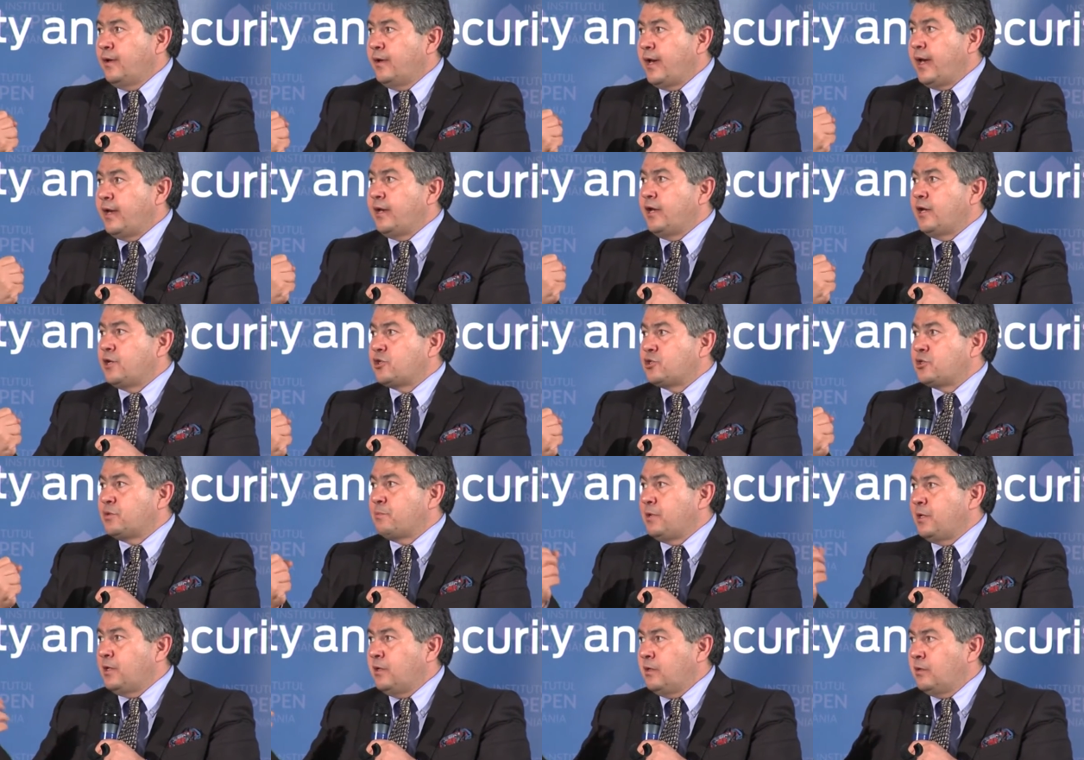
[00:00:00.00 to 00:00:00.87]
energy,
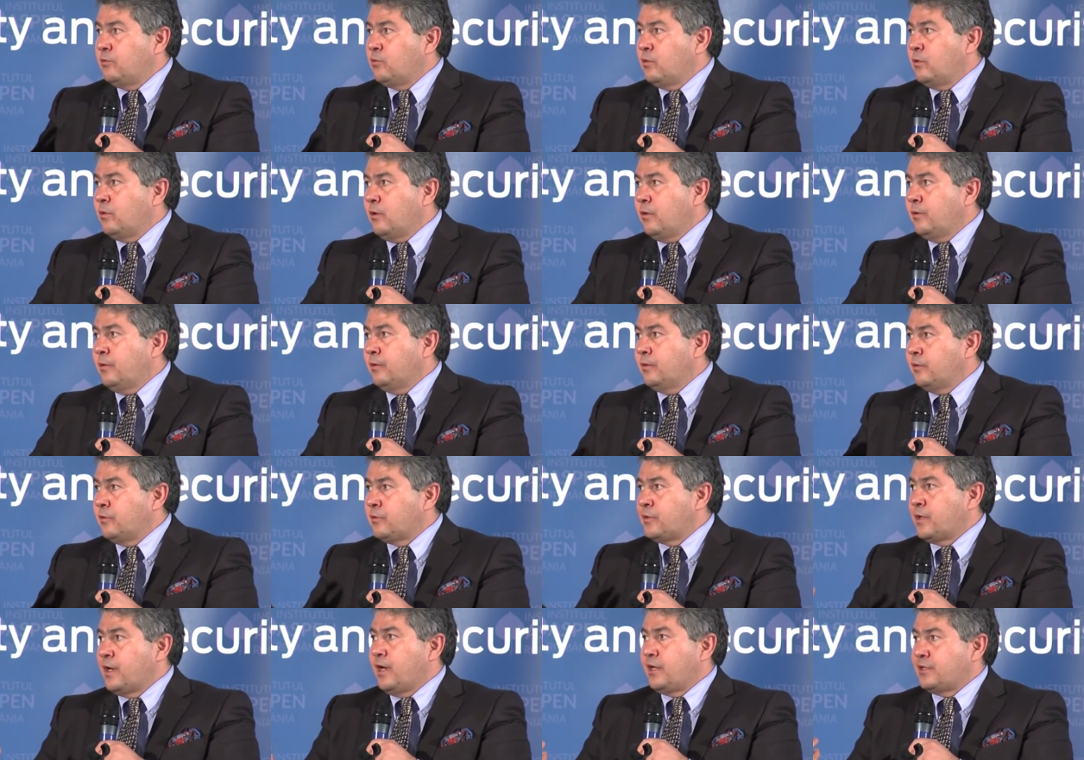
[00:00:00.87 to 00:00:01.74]
be it oil
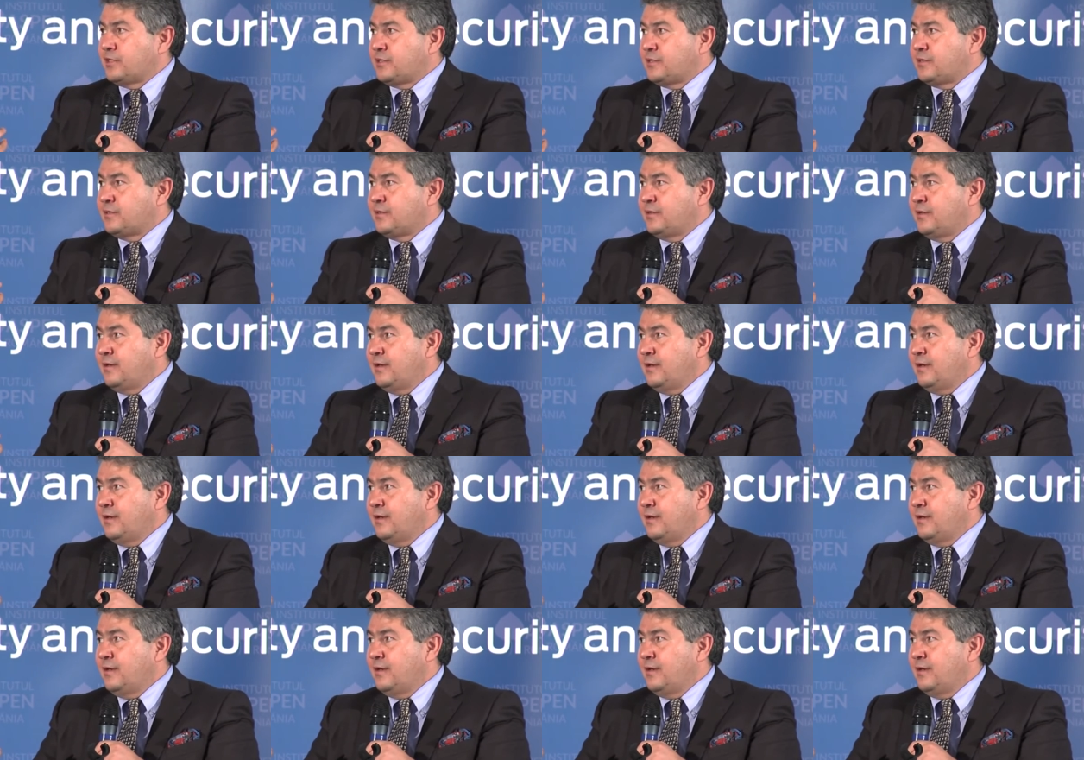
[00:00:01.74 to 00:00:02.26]
or gas.